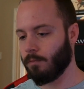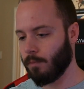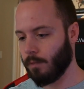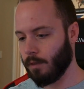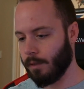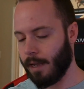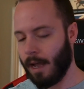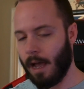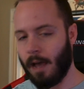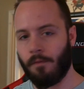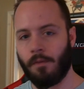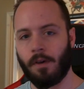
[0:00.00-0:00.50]

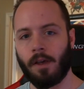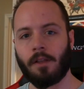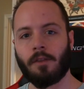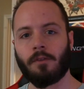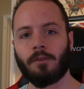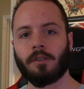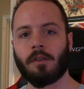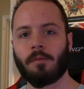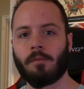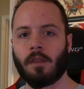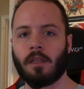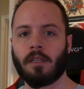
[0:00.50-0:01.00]
diving into
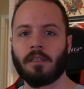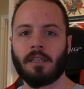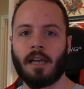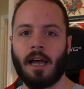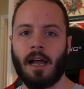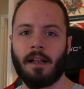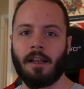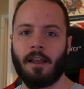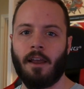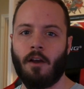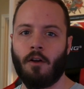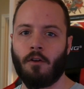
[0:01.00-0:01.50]
some of the
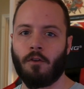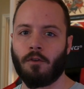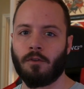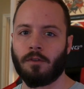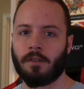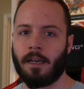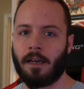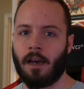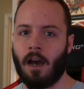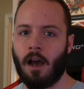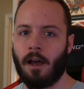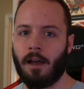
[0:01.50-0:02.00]
side characters
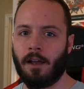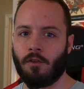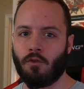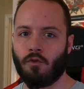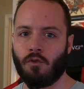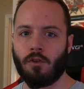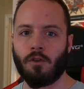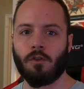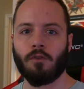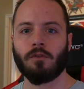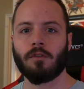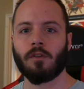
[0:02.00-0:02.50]
that got
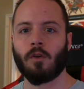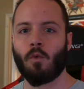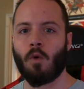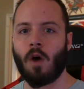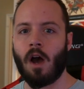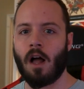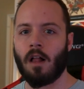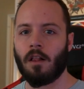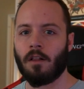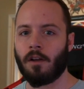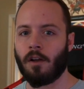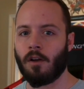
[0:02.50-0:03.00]
introduced a
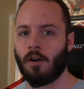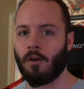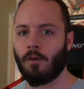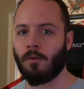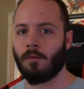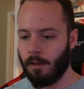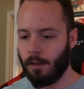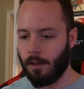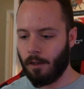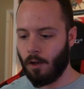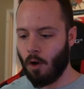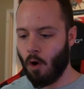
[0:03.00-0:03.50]
while ago,
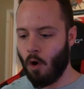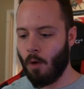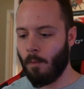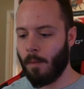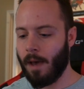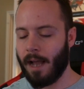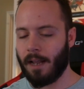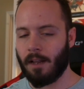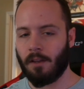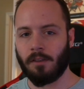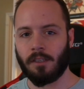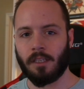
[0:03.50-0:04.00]
going
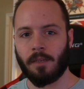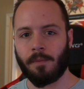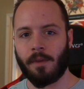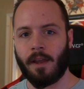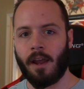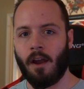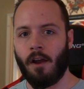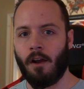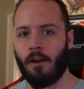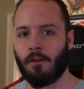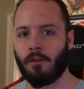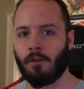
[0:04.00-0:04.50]
back to some
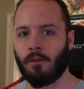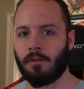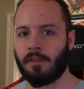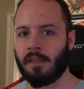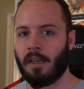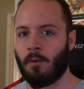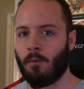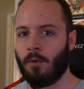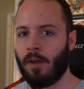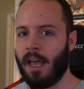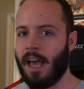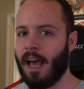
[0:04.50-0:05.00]
characters
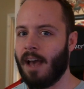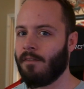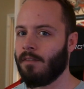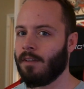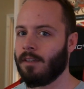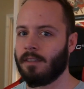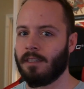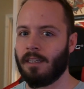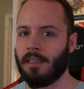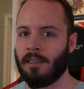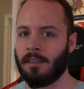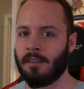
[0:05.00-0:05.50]
that we haven't
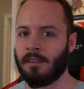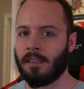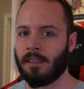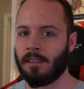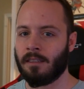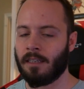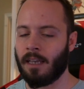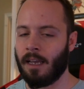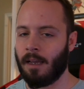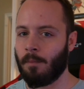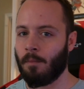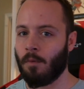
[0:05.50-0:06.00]
seen
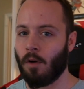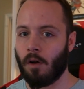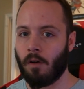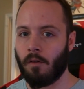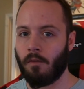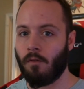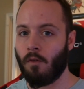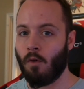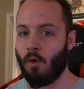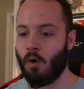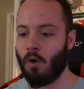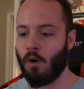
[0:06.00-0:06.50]
since book
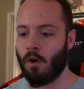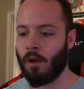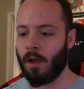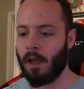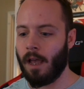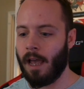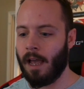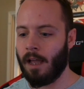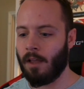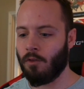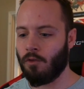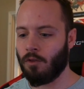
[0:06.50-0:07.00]
4,
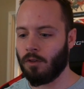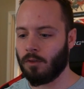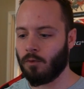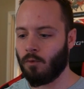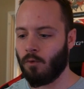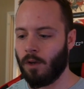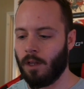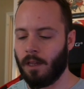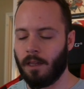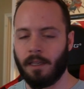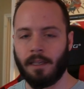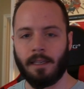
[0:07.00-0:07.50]
and just
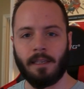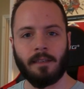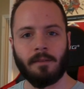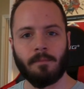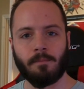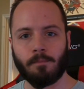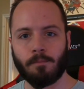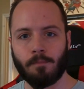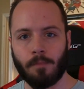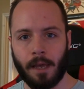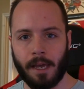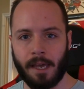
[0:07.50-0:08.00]
really
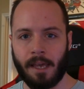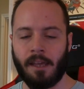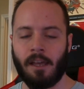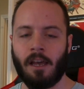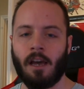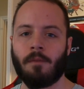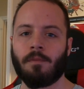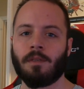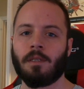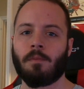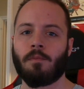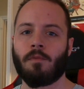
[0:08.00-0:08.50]
picking
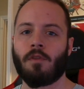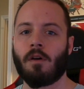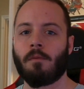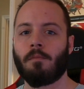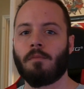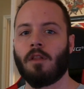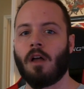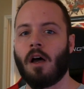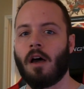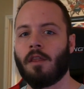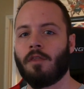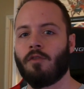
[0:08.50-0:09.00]
up some
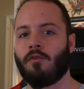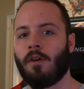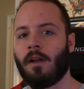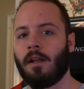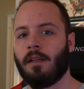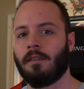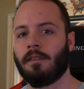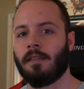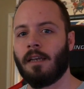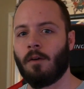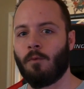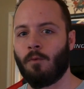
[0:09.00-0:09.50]
plot
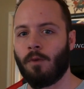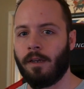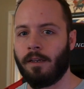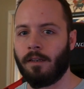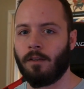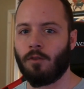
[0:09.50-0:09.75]
threads that we had